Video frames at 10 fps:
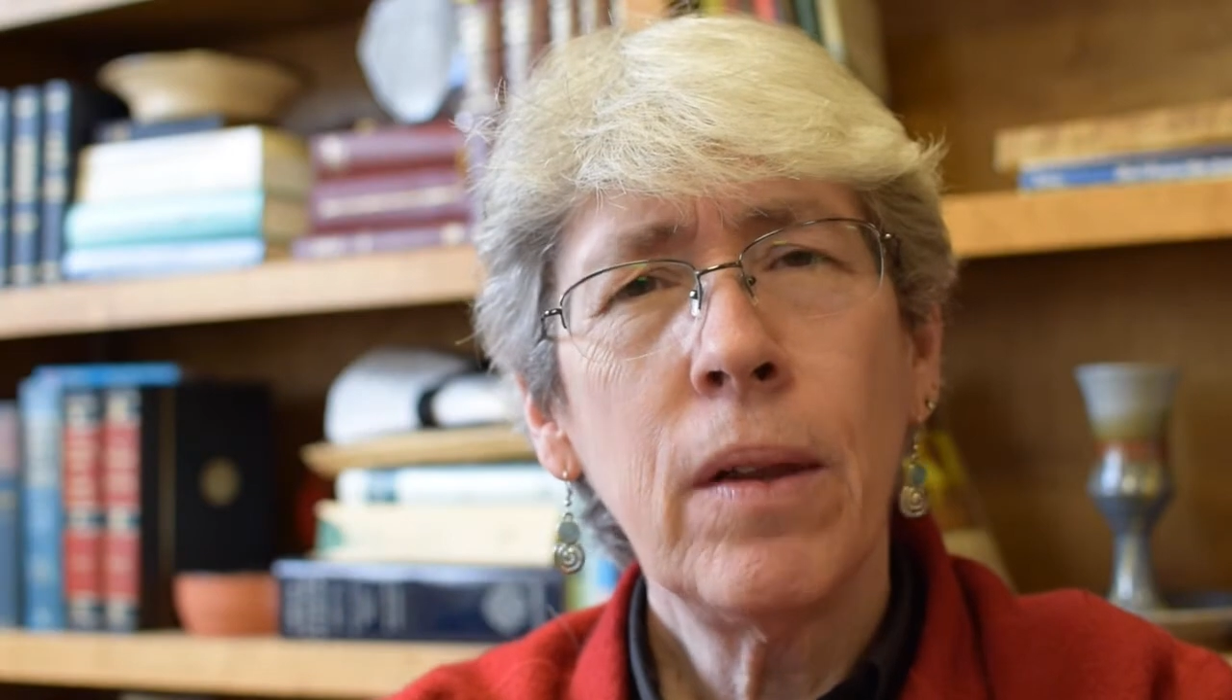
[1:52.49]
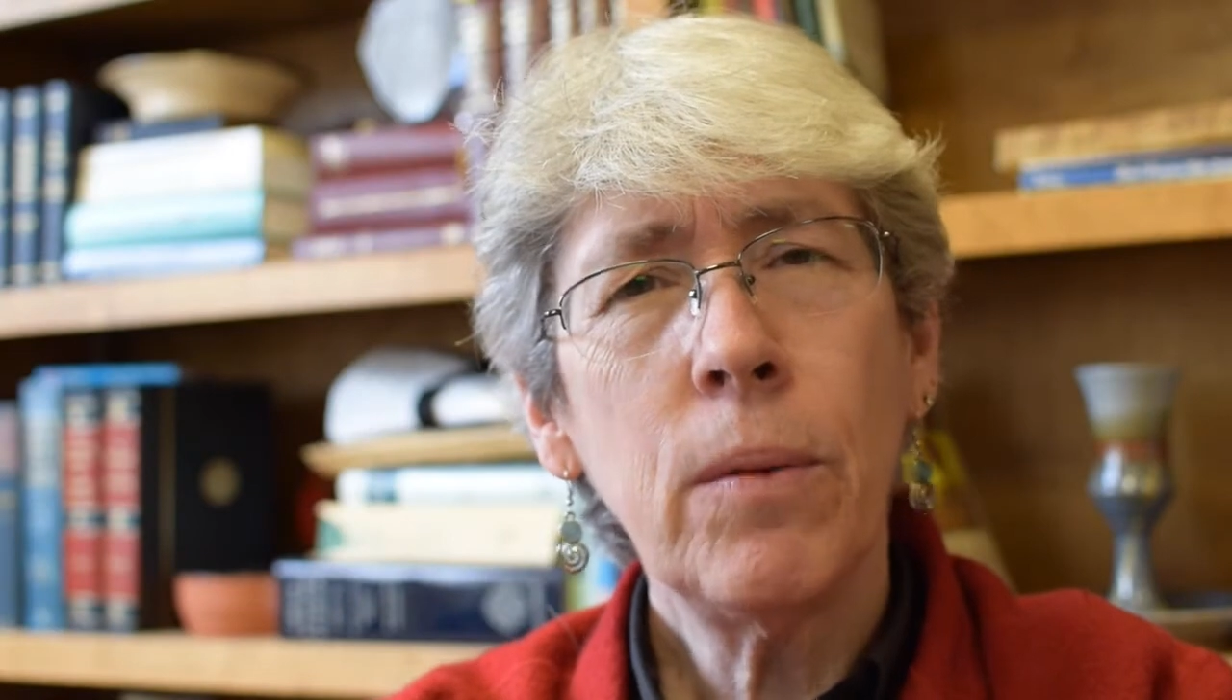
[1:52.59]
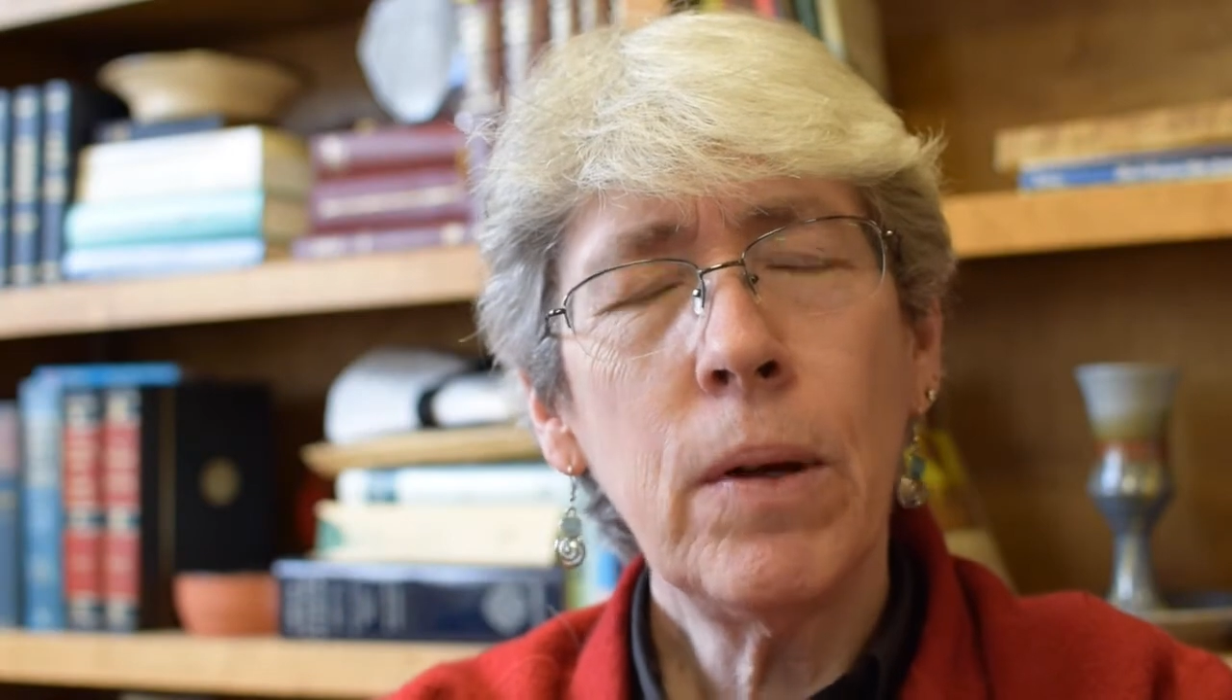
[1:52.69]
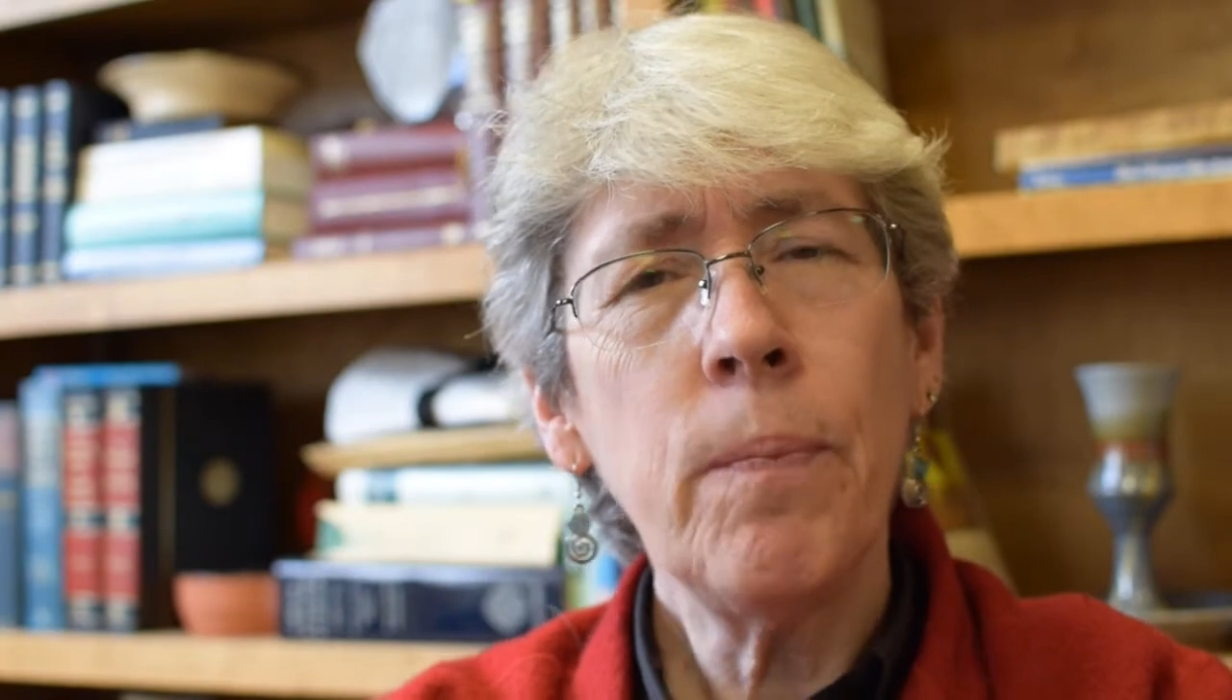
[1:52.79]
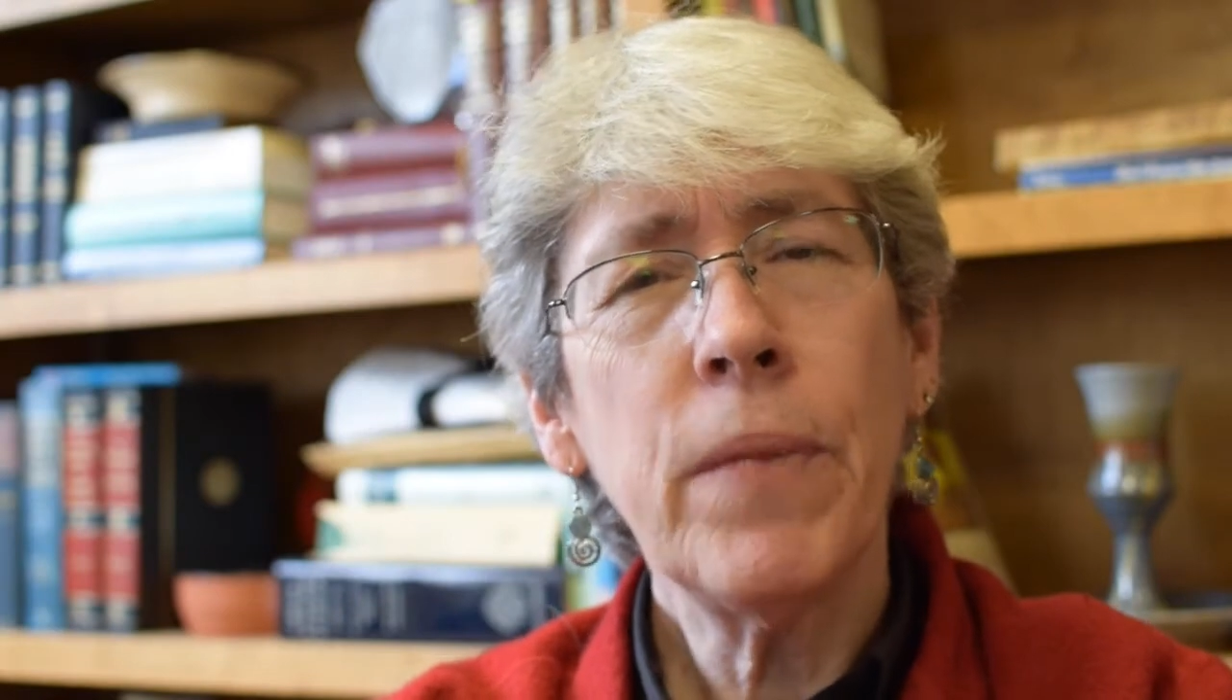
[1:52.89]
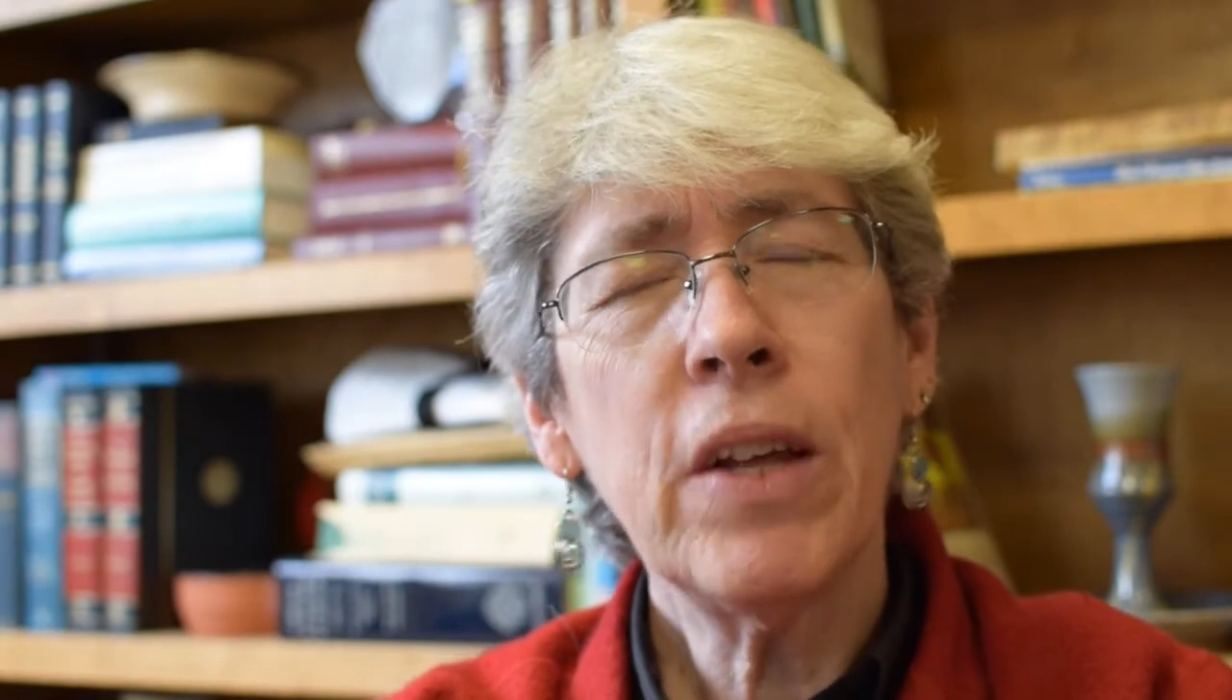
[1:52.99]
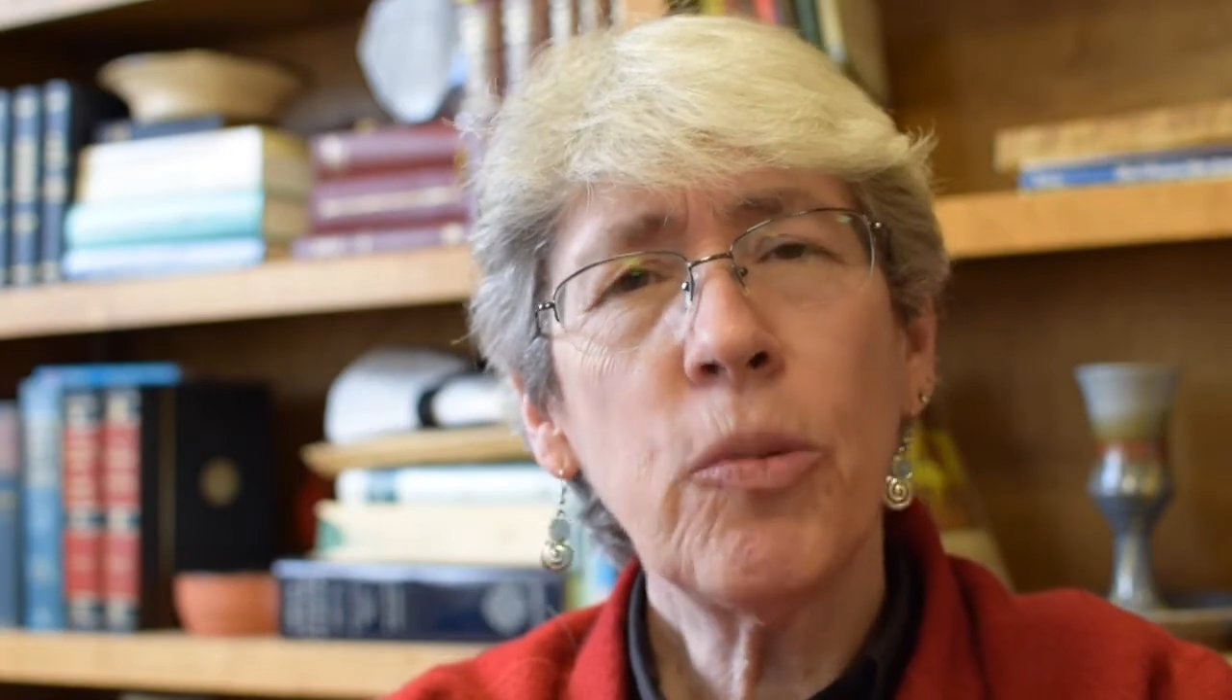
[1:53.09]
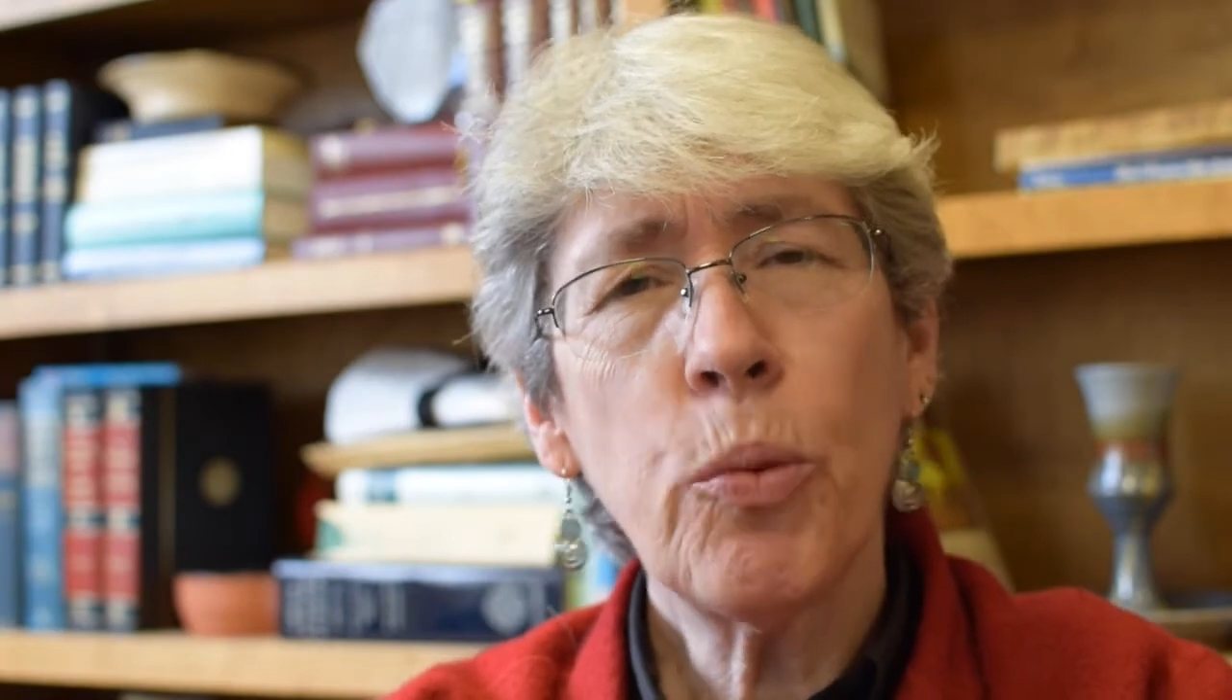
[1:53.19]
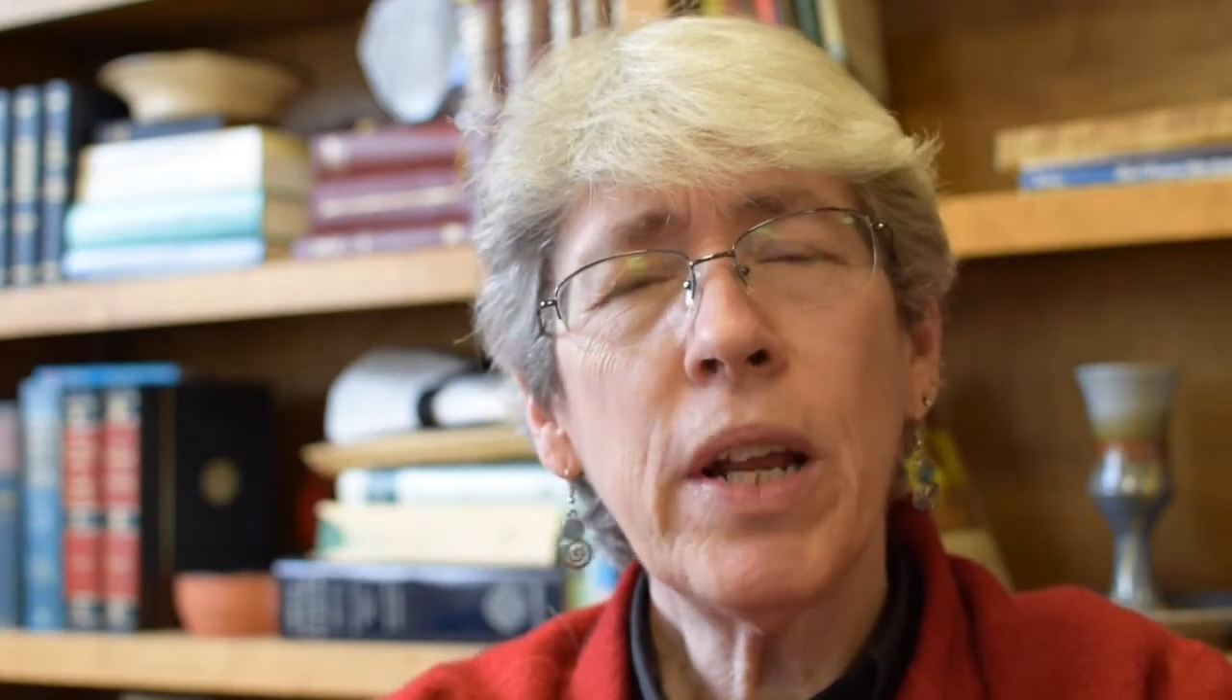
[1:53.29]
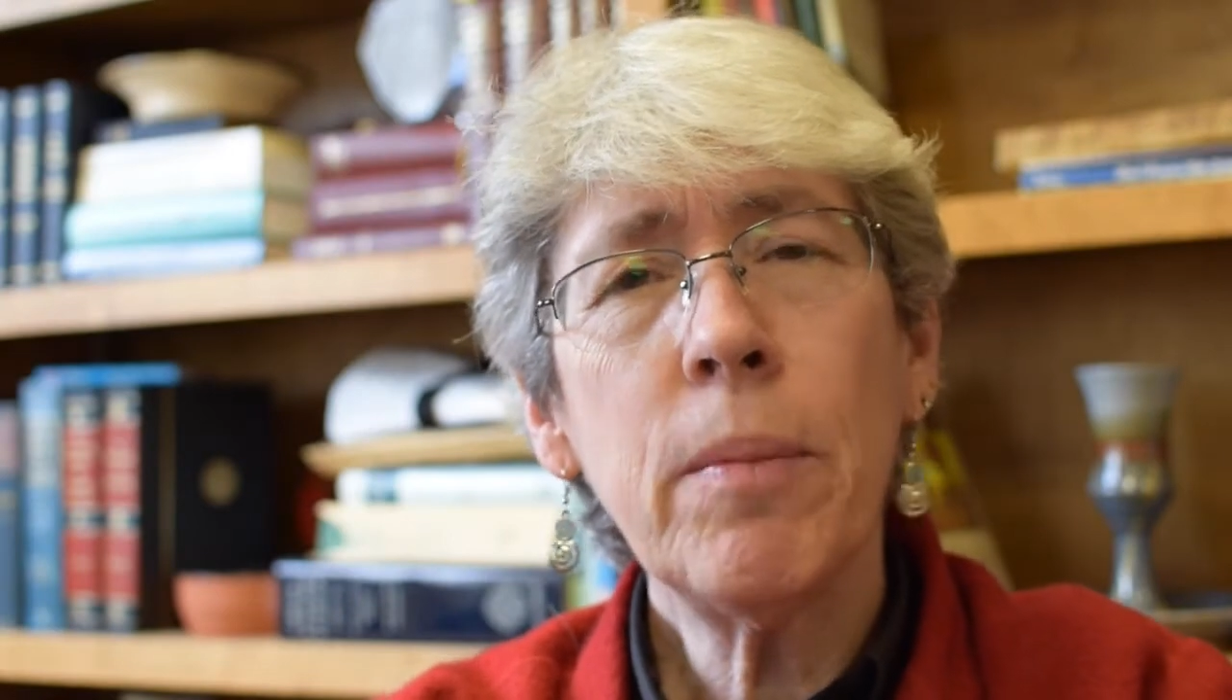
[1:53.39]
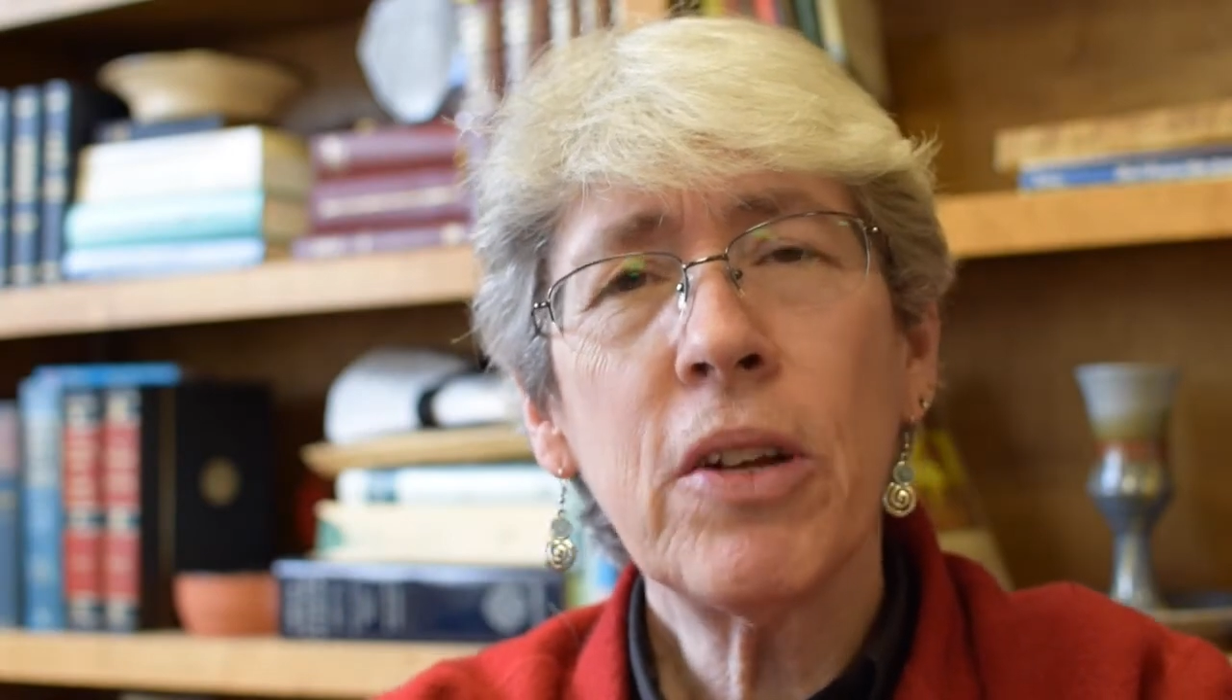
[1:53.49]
Well, it's pretty